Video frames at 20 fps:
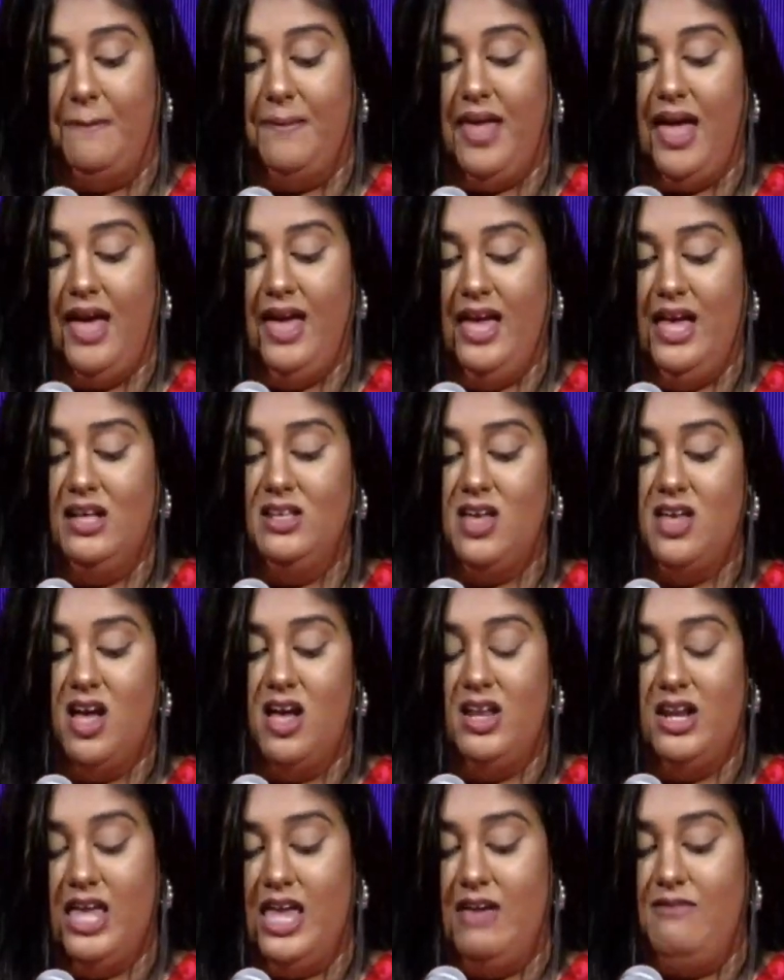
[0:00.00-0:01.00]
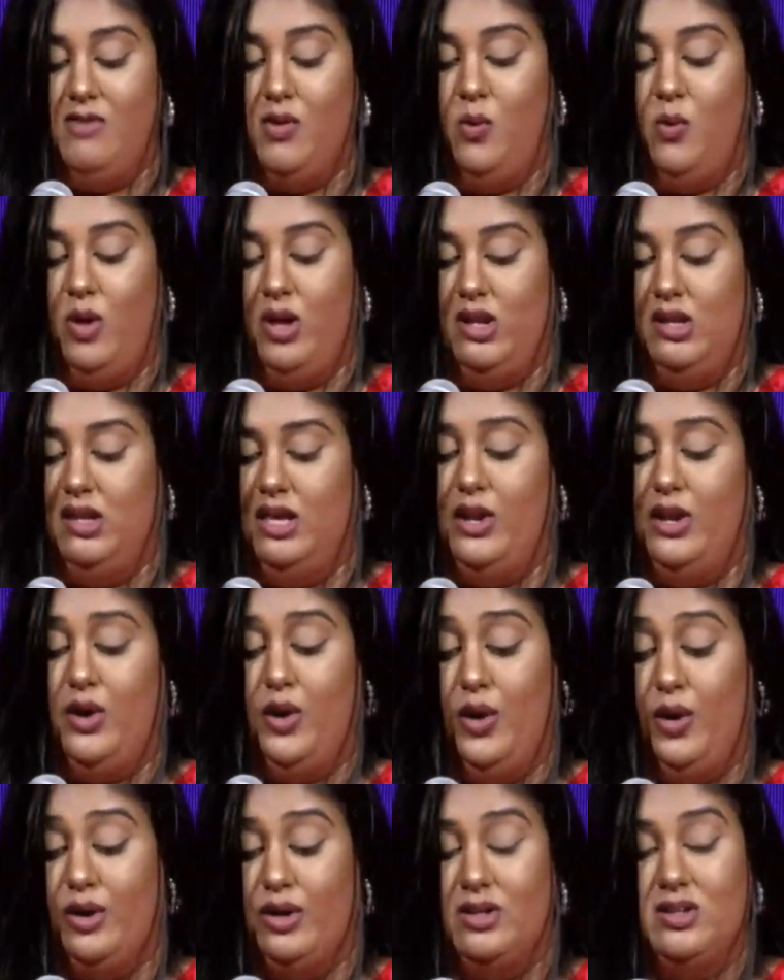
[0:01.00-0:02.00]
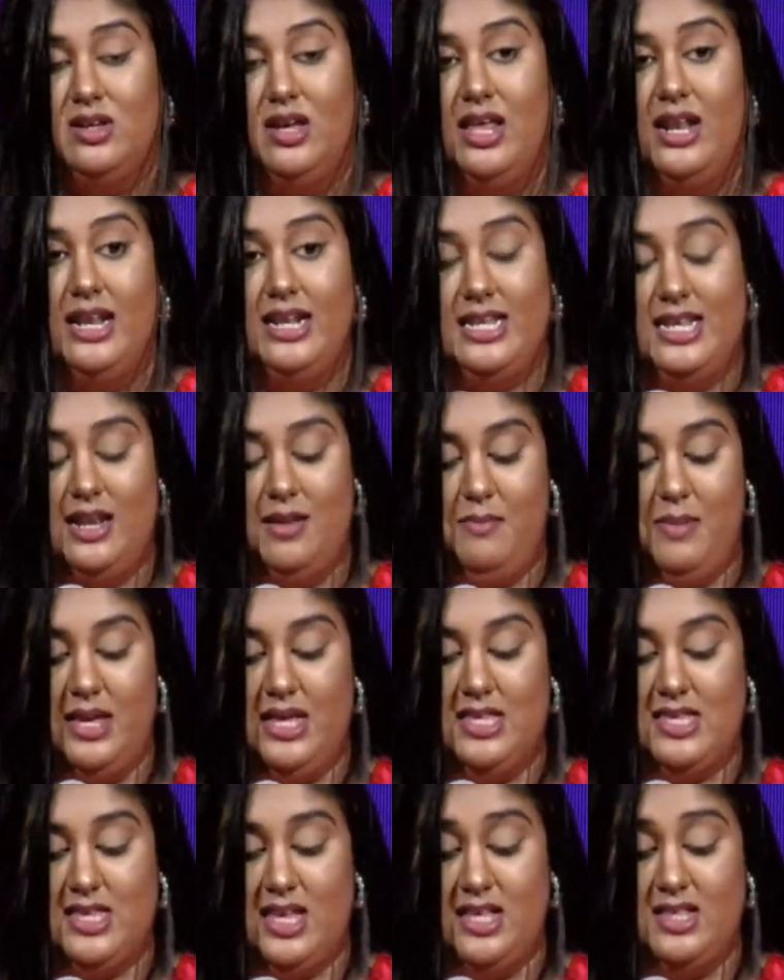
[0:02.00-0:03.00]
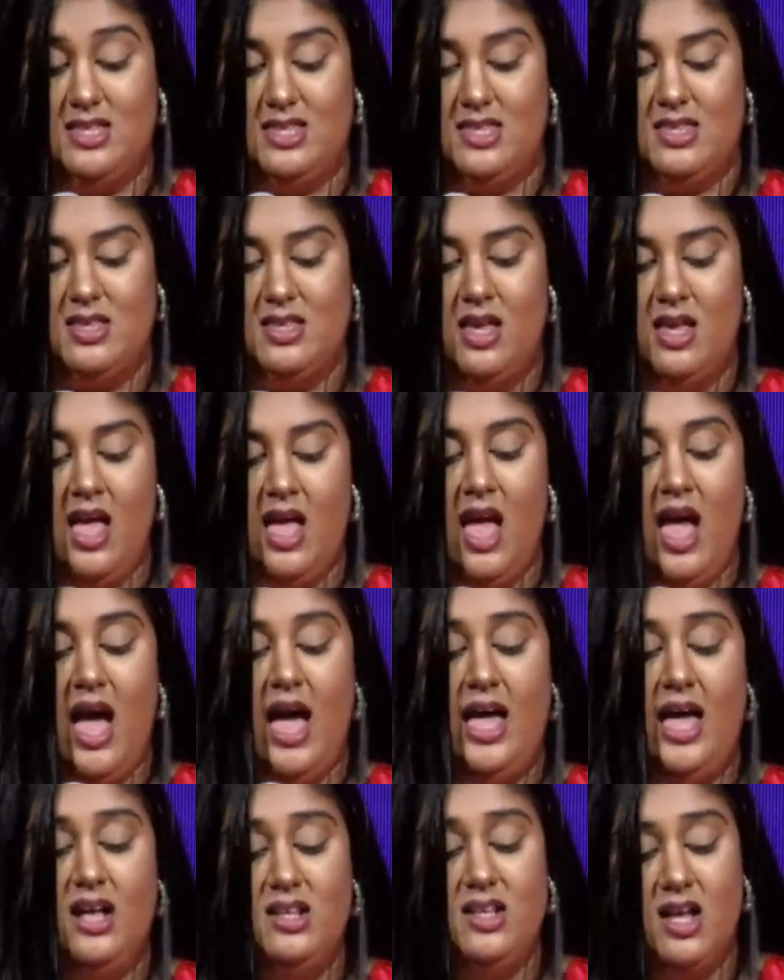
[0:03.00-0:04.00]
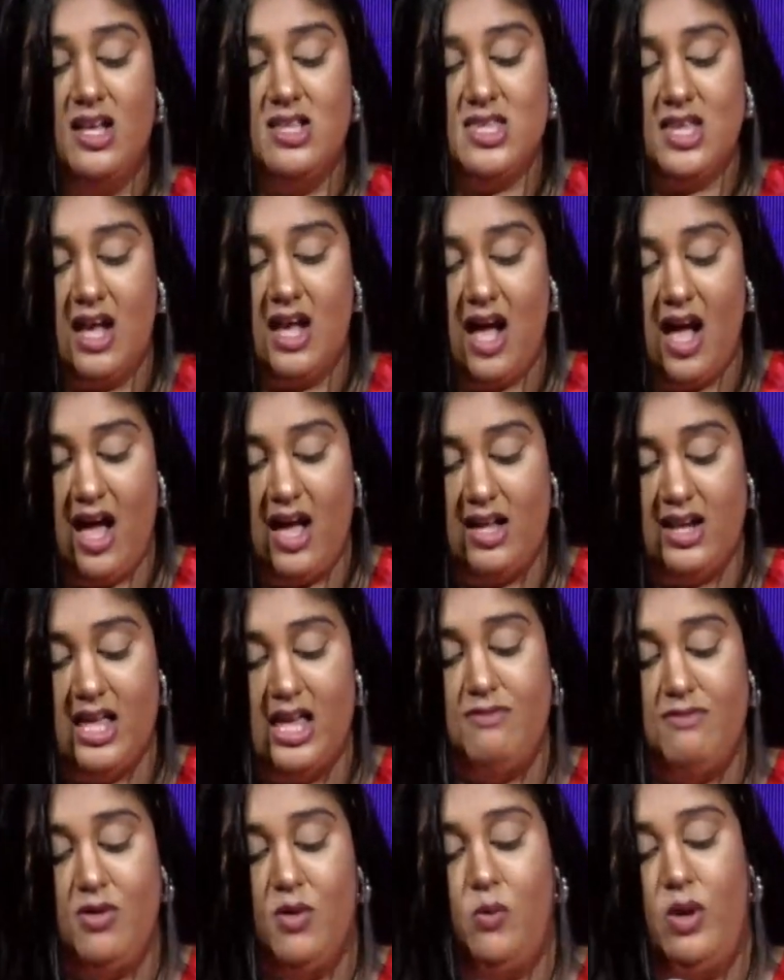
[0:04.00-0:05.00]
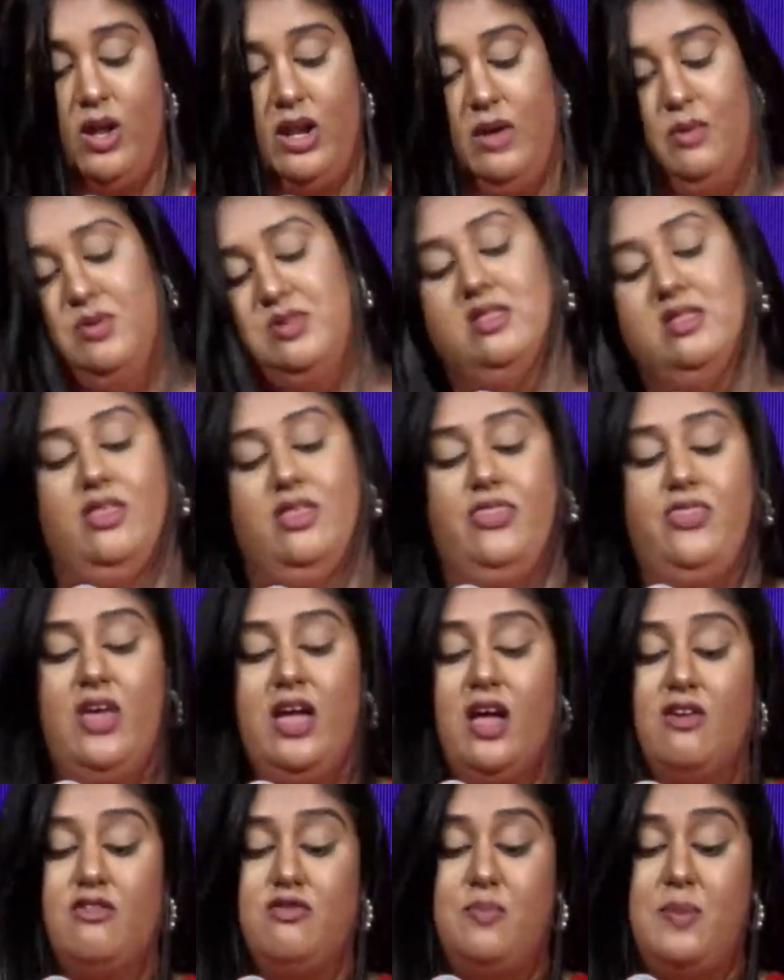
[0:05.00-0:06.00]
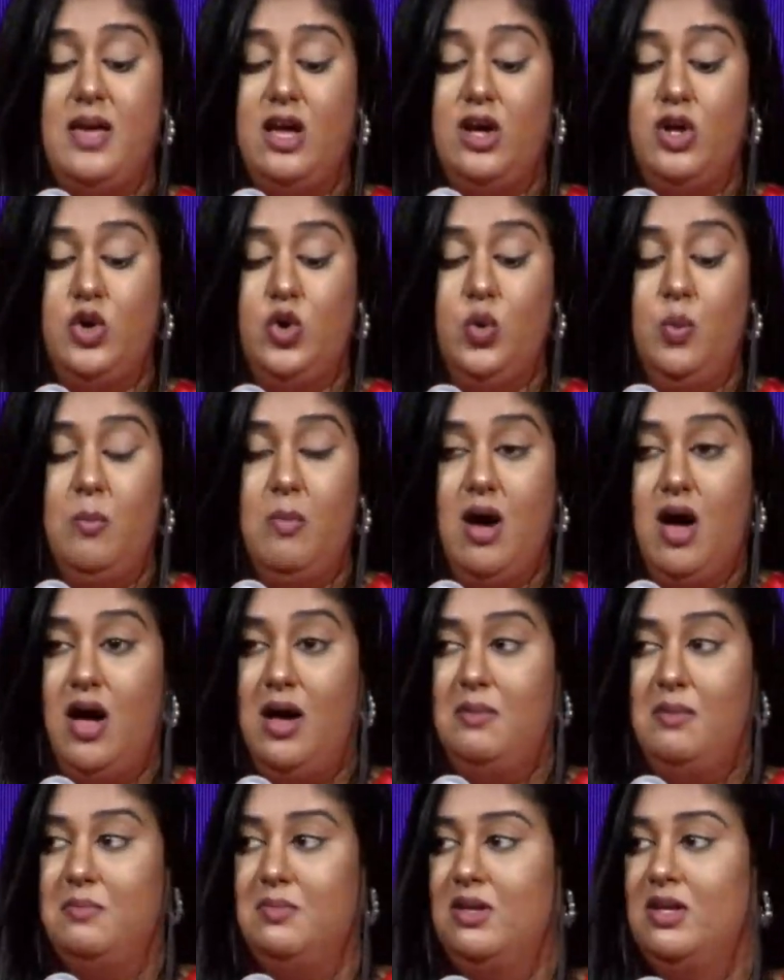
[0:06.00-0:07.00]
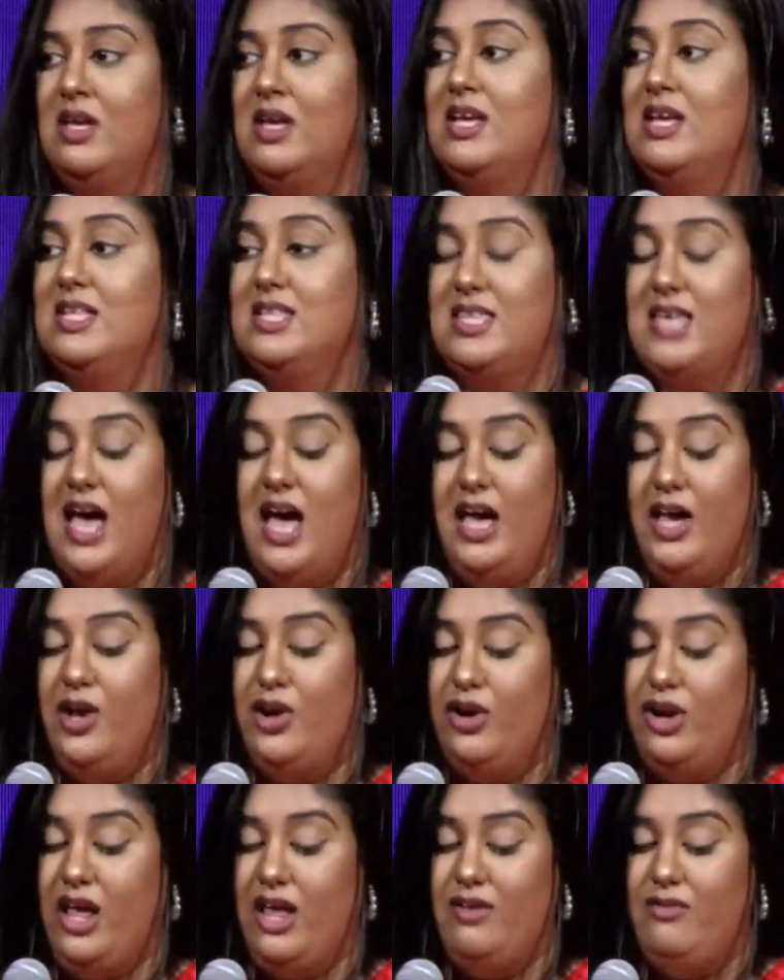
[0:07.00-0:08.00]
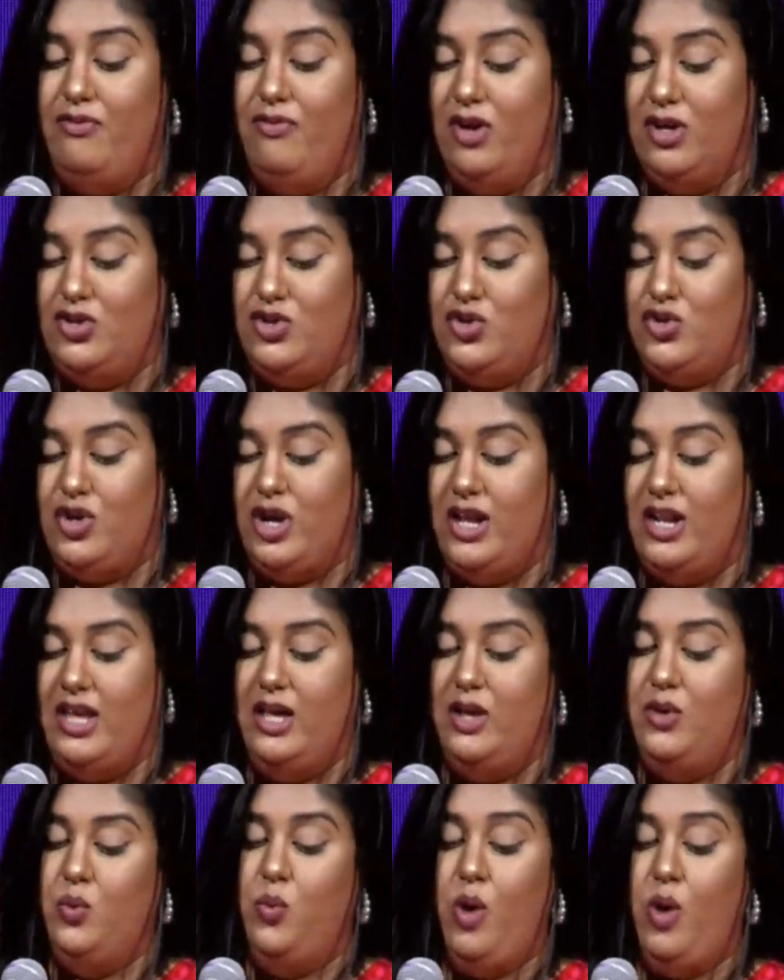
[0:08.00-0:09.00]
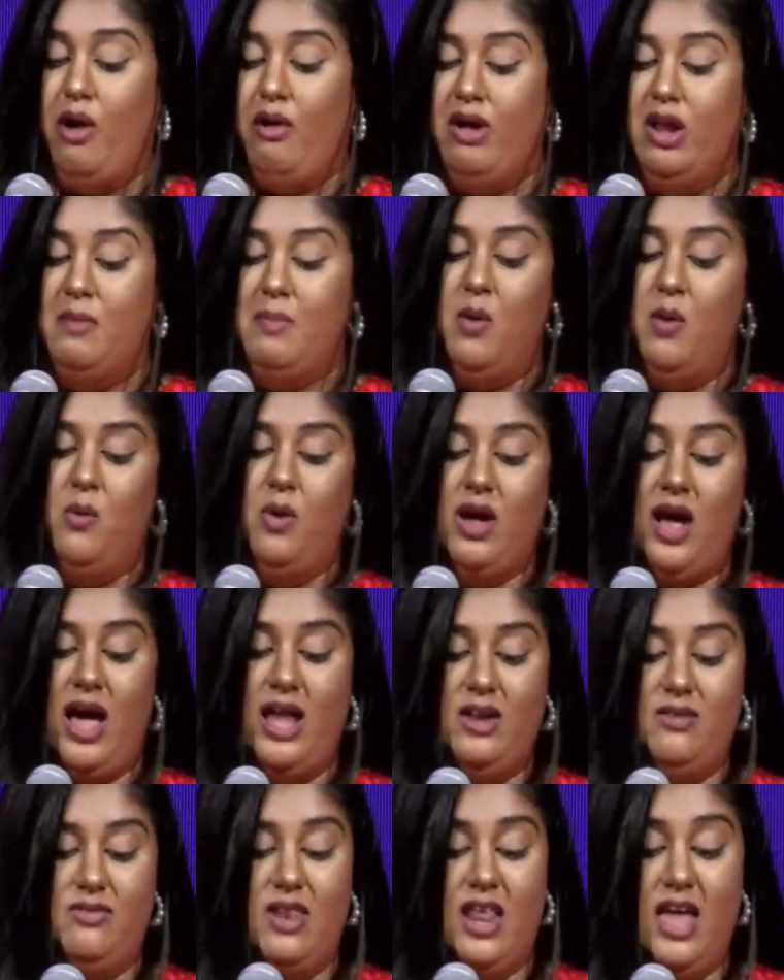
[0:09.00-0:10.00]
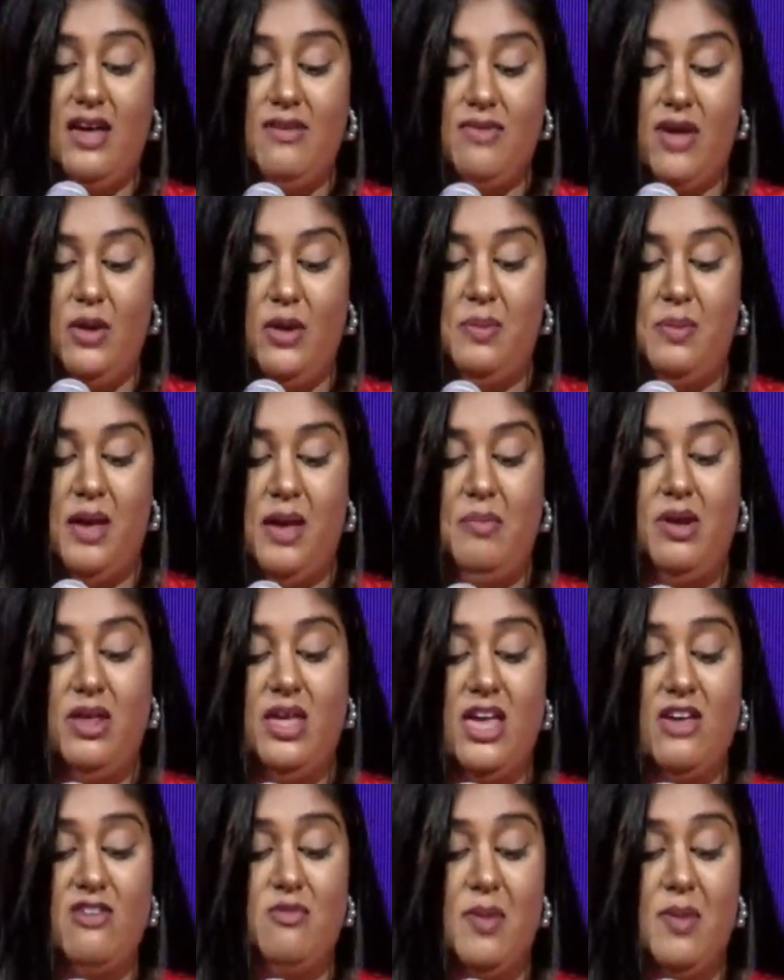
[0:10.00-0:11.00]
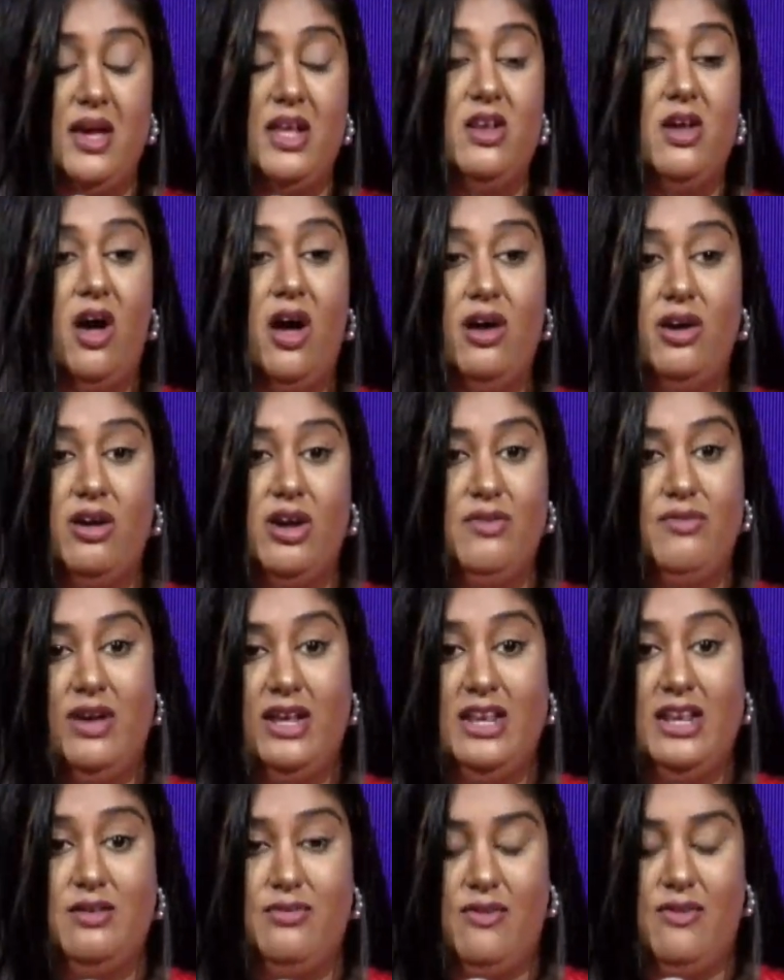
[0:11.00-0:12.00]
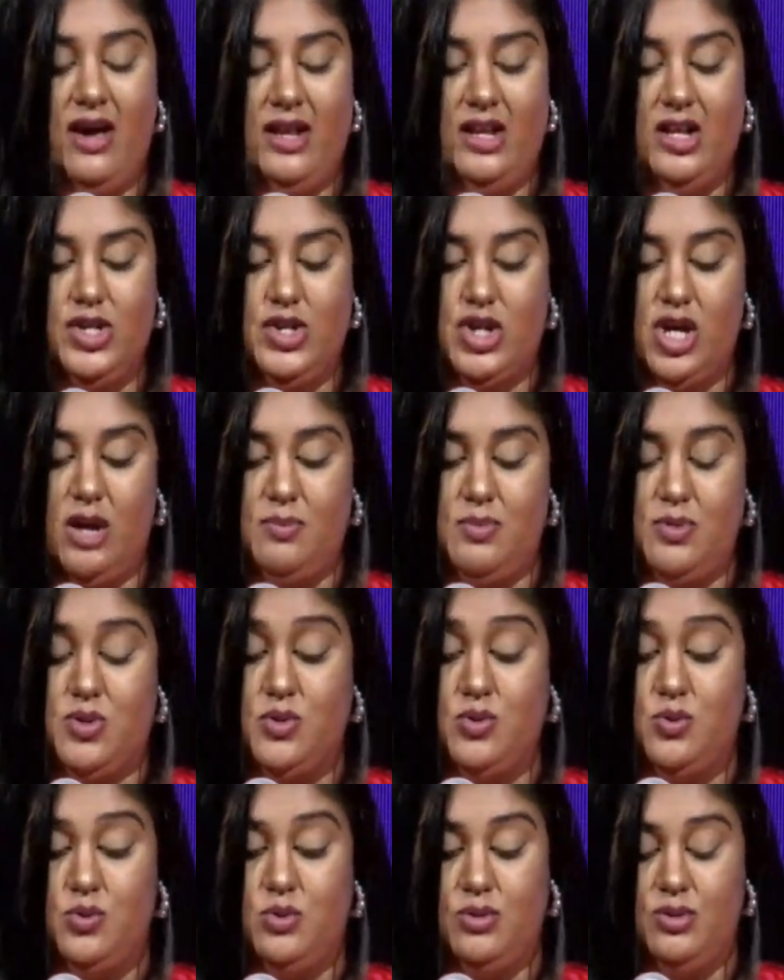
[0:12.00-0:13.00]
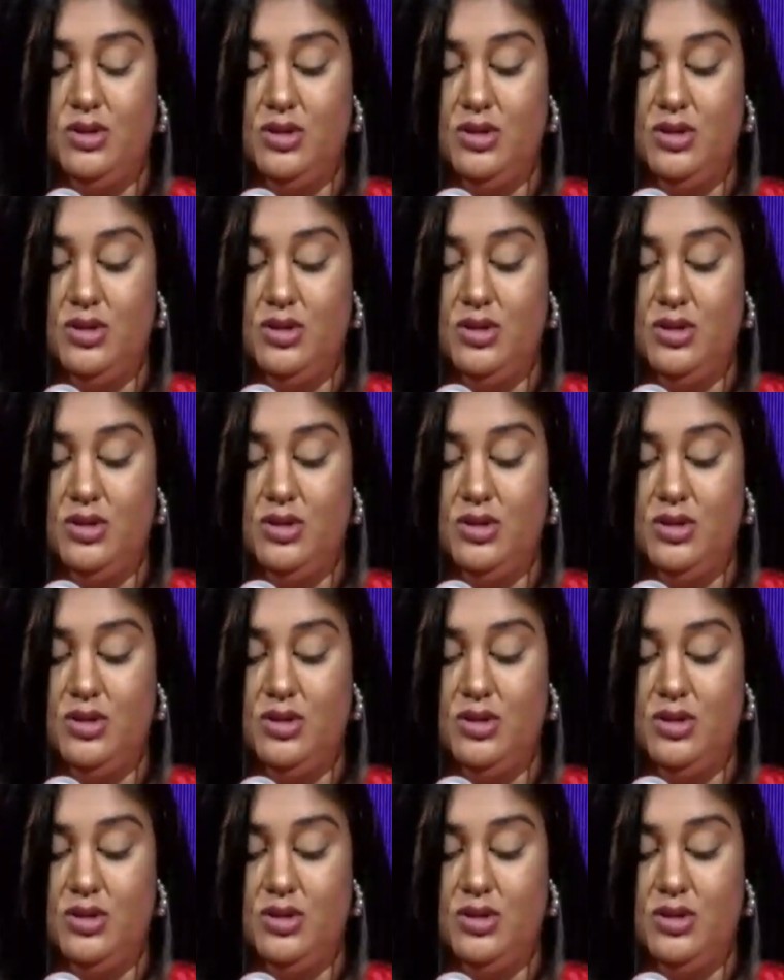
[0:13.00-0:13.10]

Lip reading: I held on even when it hurt and it didn't make sense. I held on to God even when I was in the thick of being a new mom, tired and frustrated, worried about what kind of life I'd be able to give my daughter if I didn't find a job soon.